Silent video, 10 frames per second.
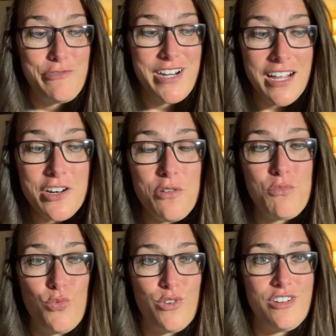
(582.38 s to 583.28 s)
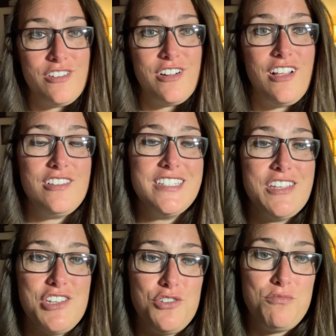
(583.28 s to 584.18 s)
when I know more, I'll tell
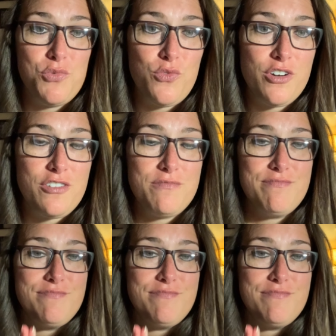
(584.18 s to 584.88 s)
you more.